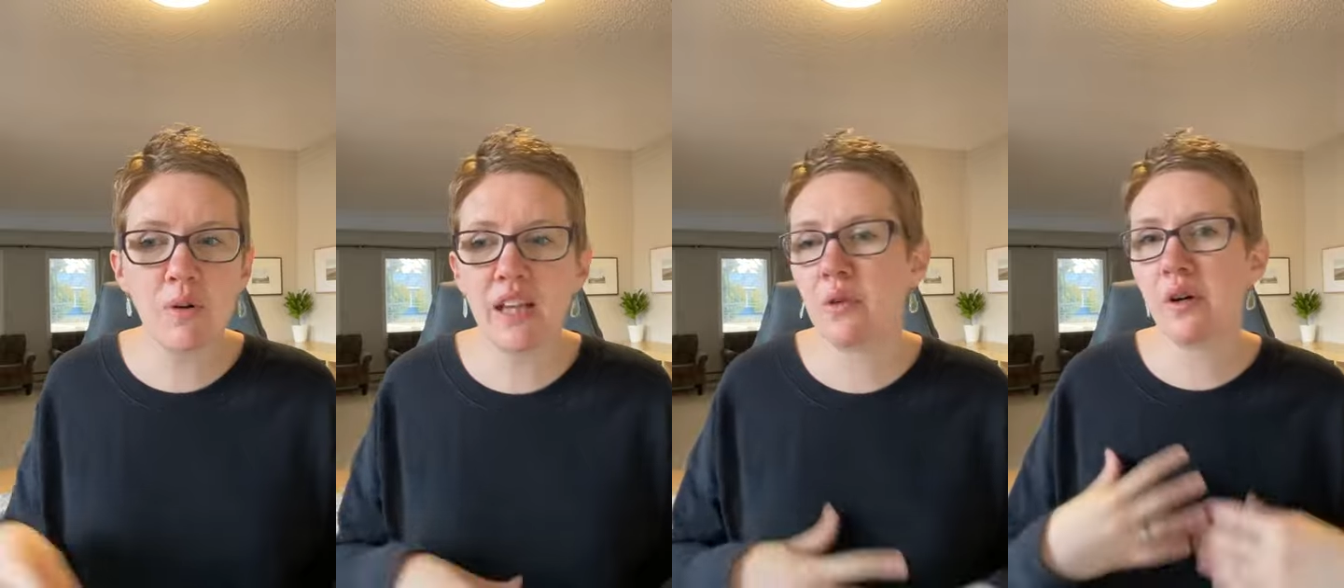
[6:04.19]

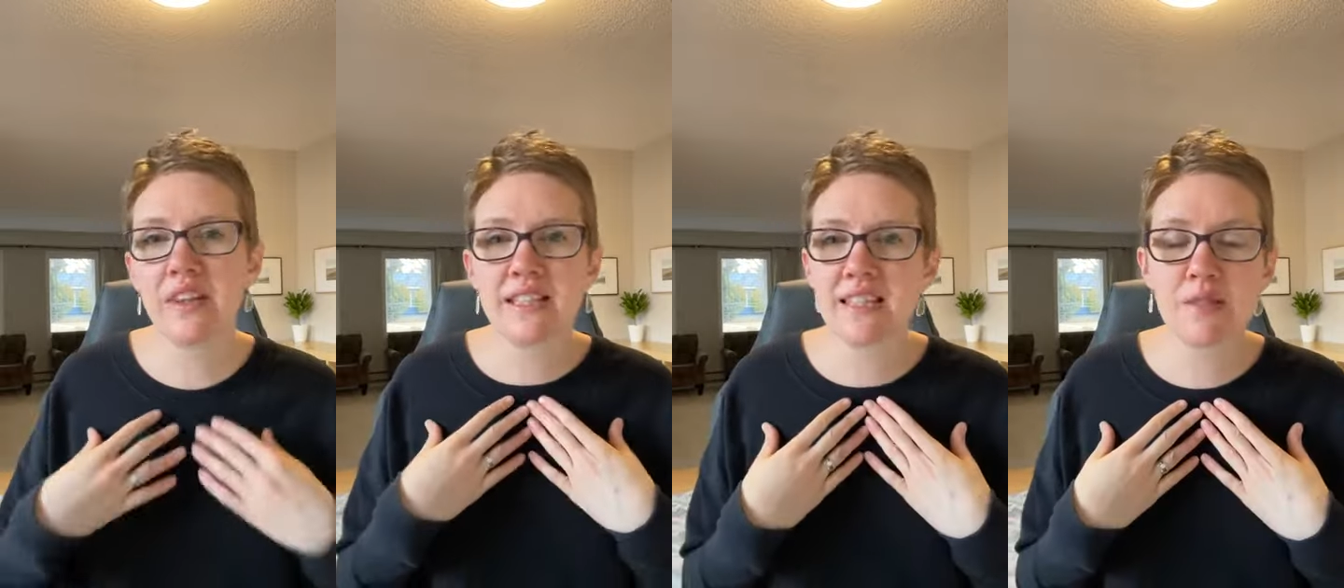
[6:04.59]
about like, well,
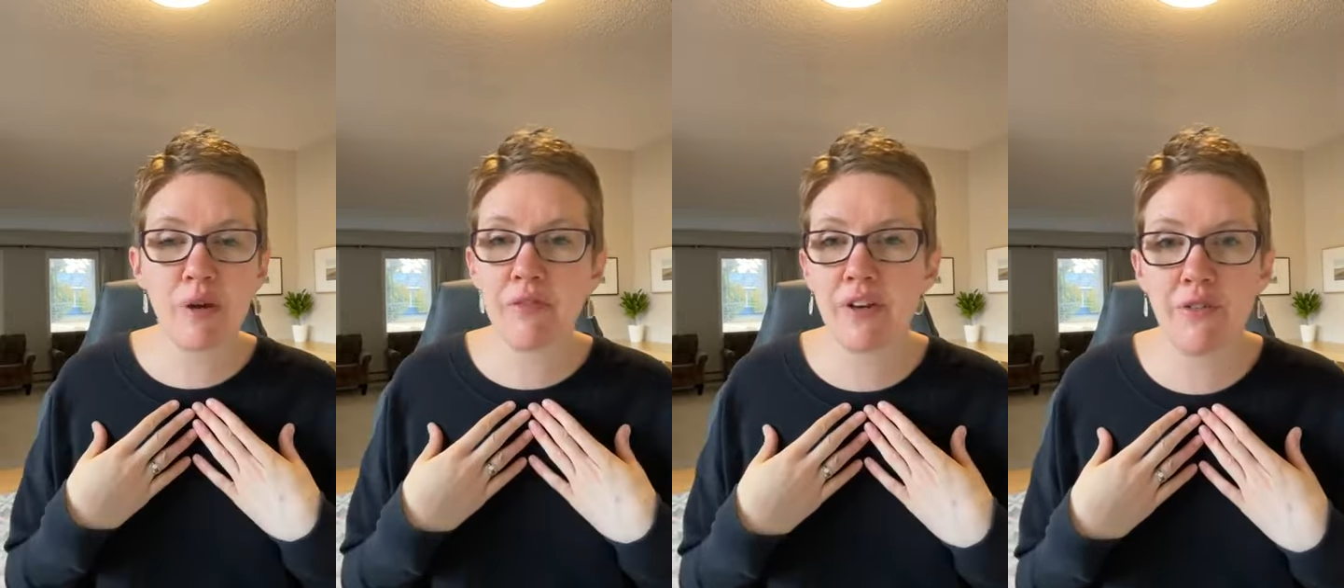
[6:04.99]
this is
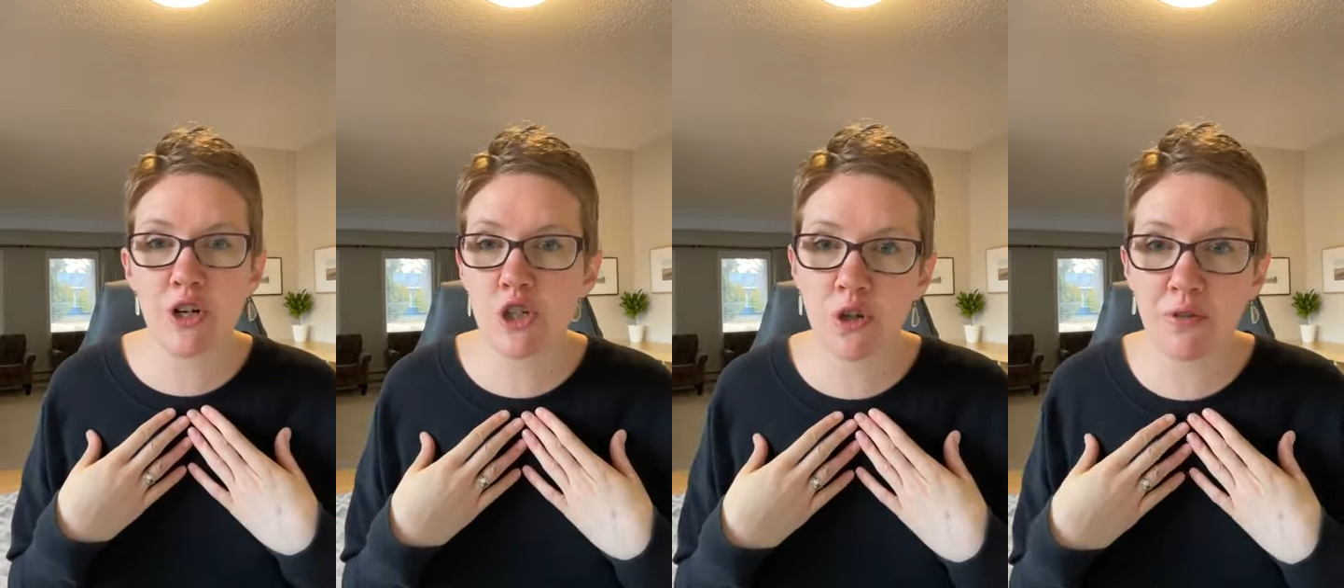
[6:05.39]
my
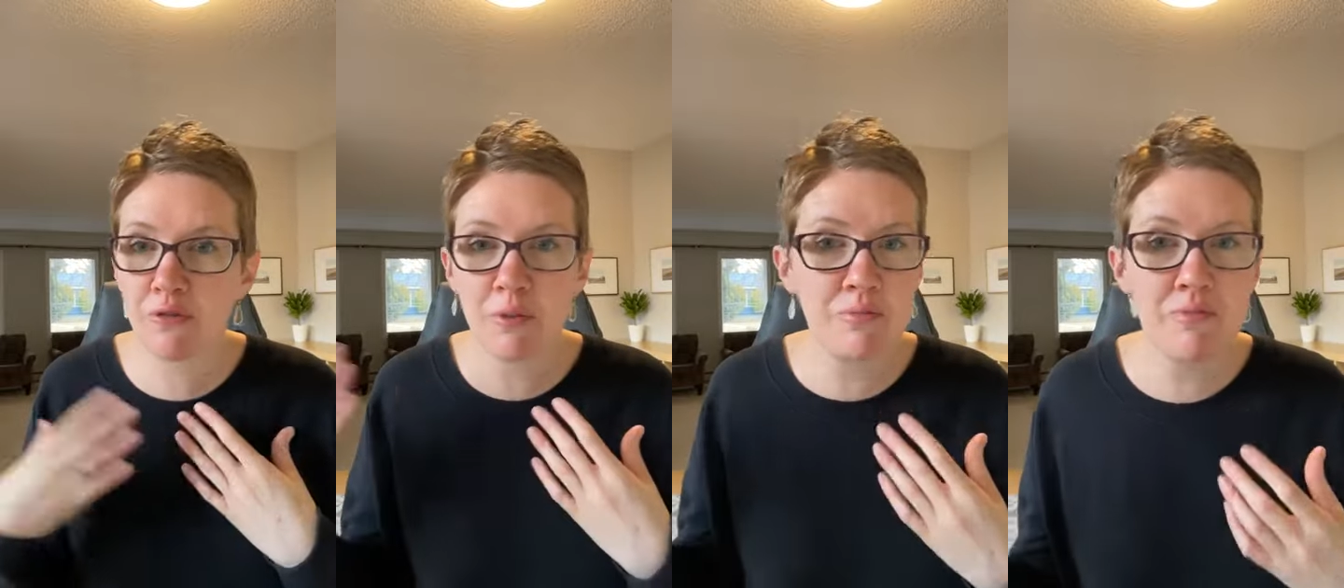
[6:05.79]
favorite
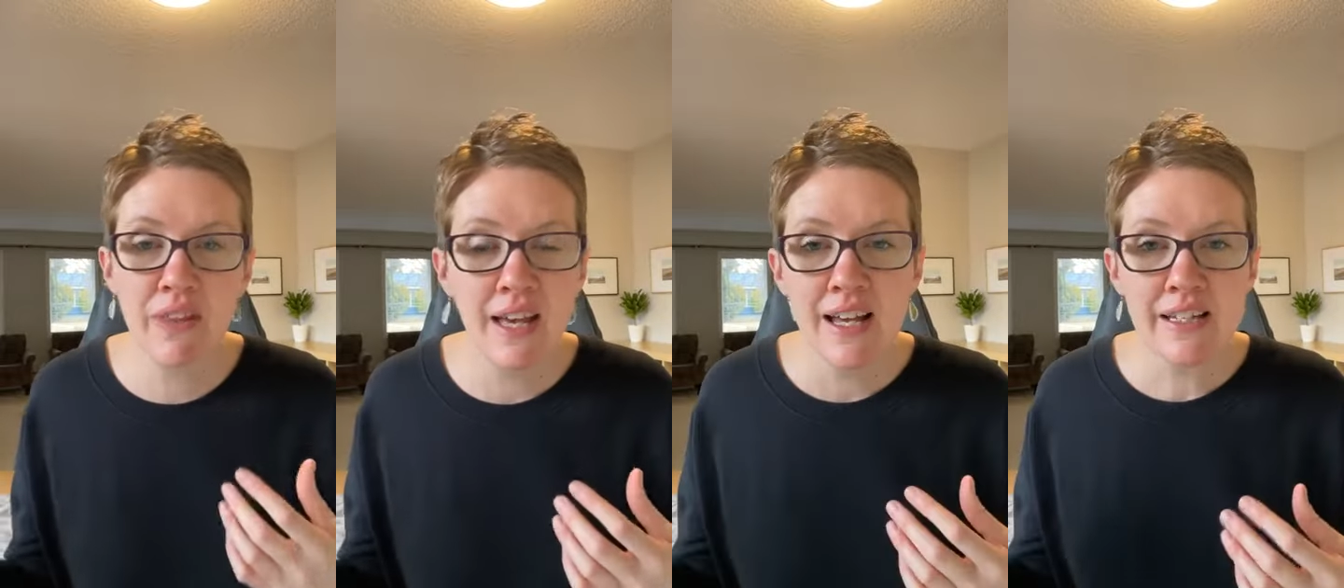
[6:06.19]
shirt from
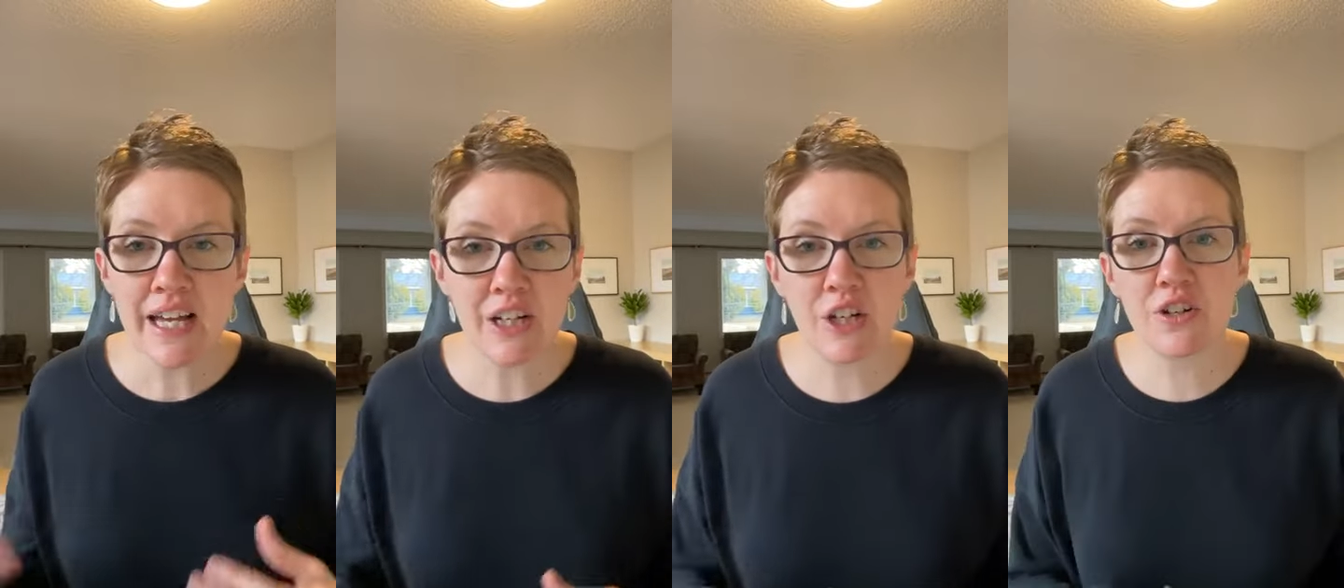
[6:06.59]

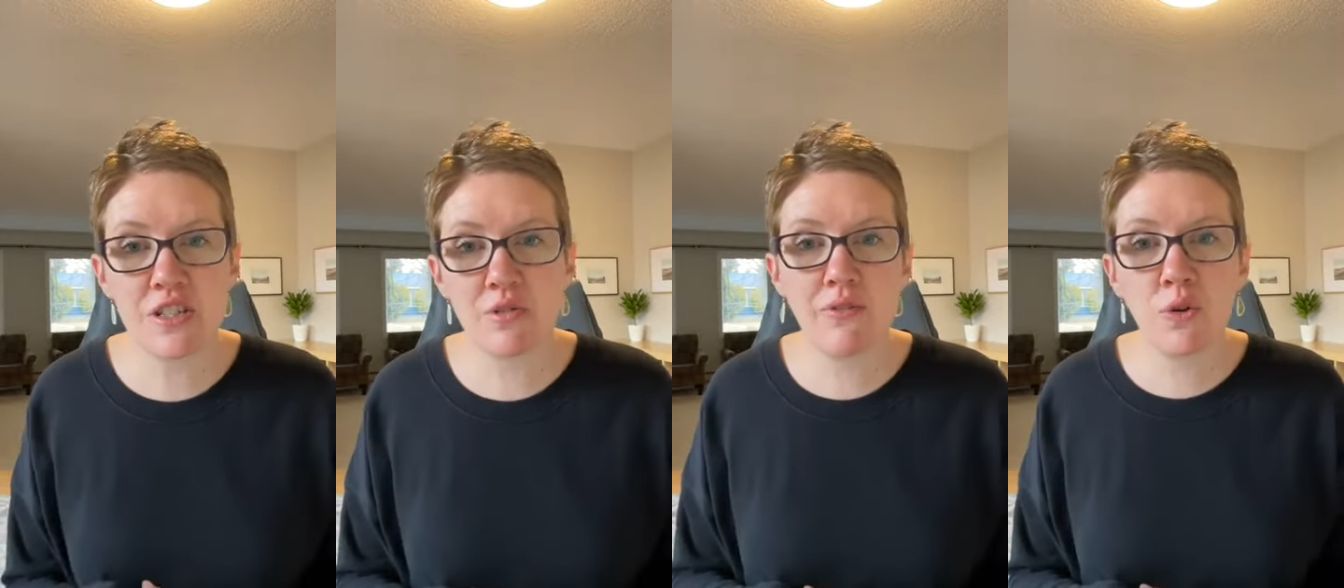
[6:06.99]
10 years
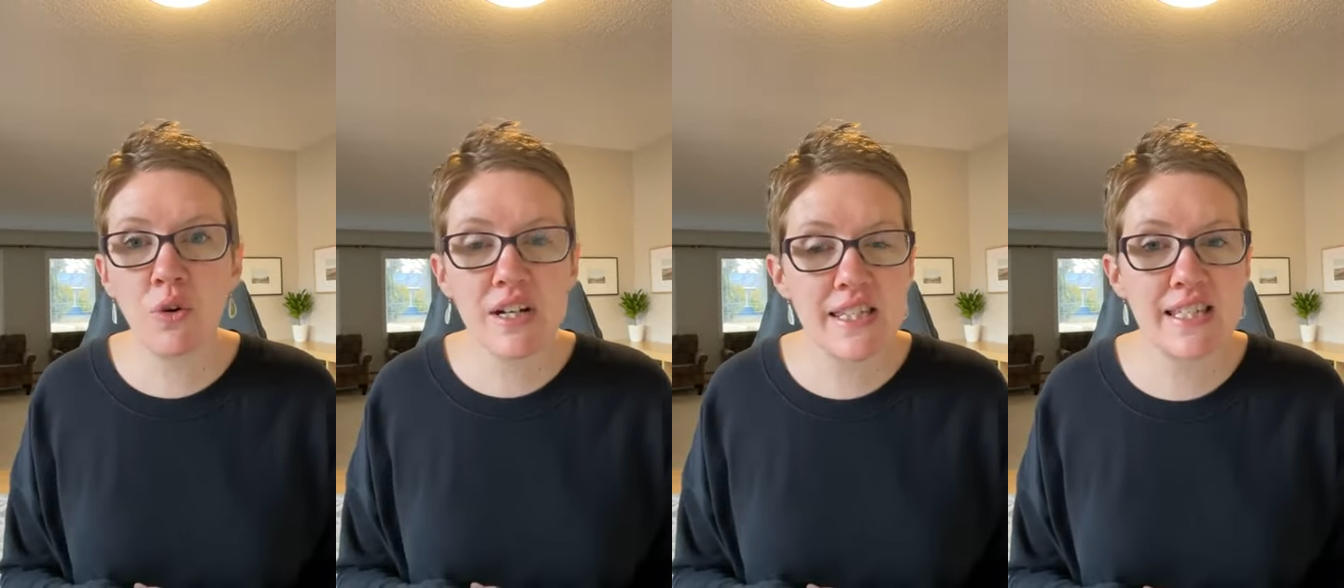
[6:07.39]
ago. Of
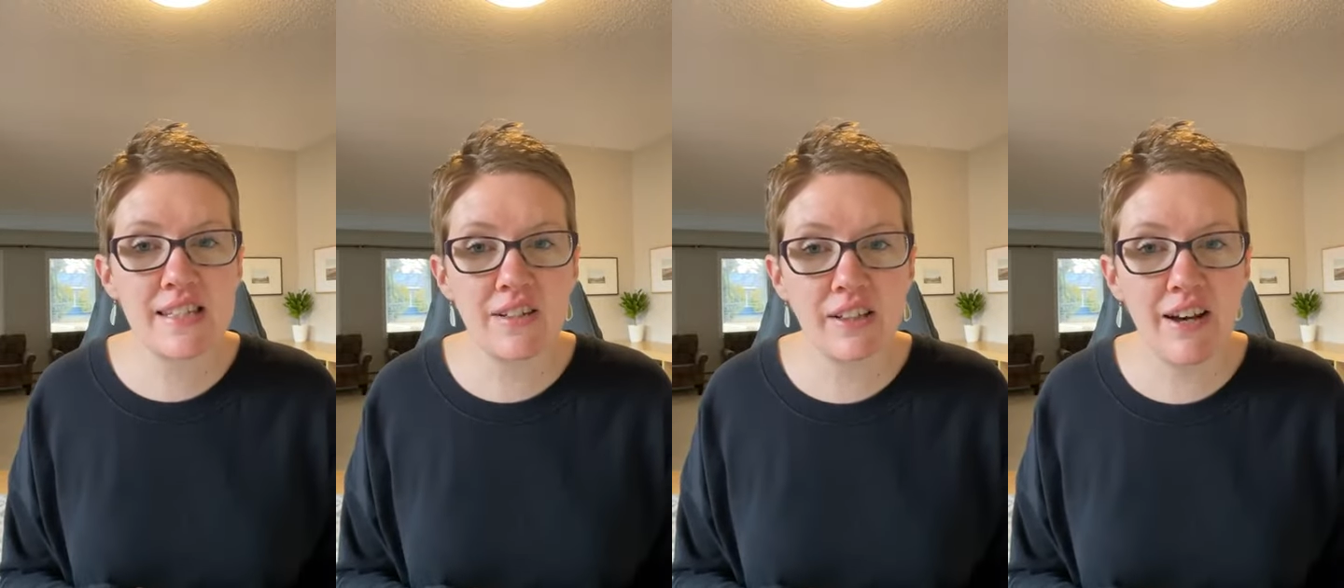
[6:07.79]
course I
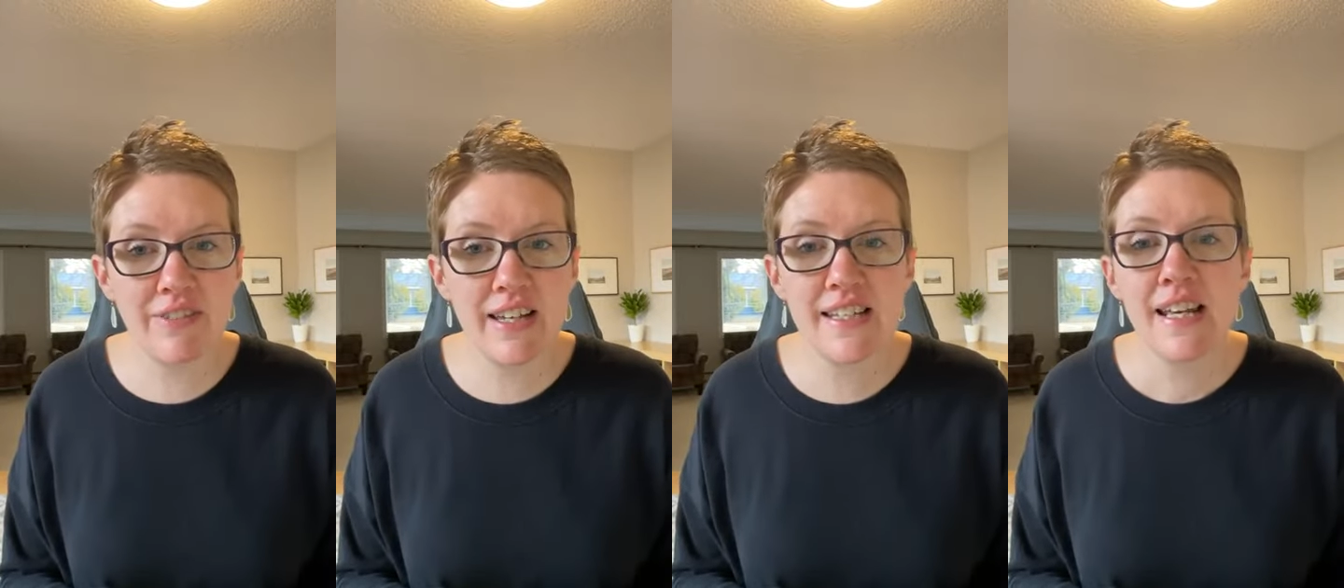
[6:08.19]
still
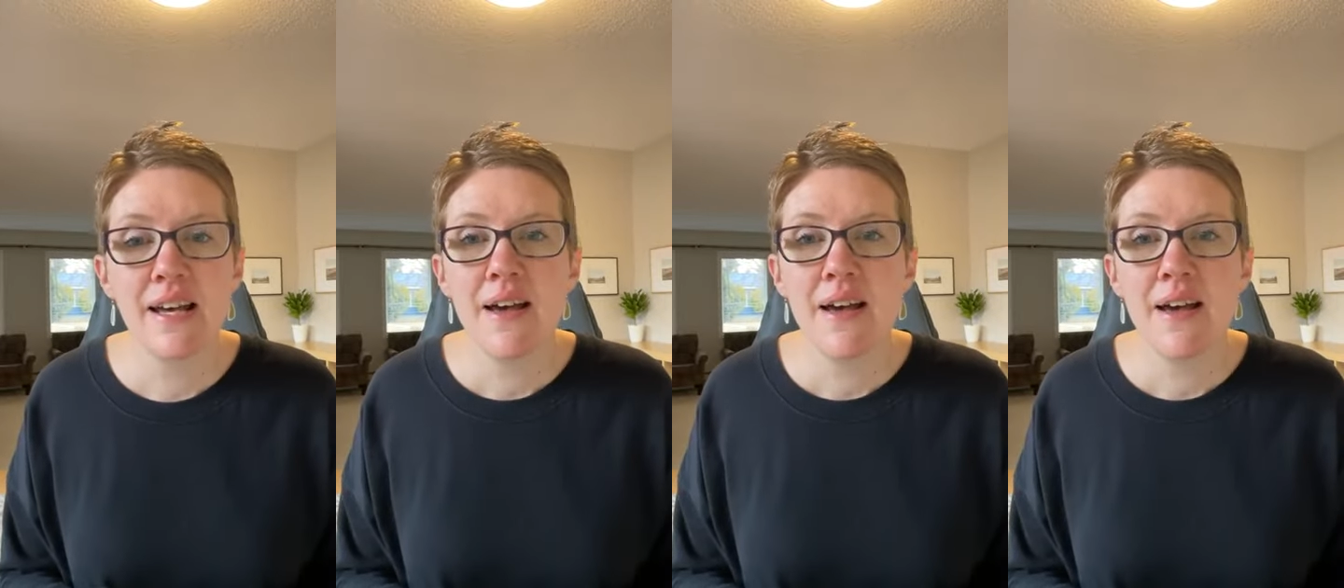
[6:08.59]
love it.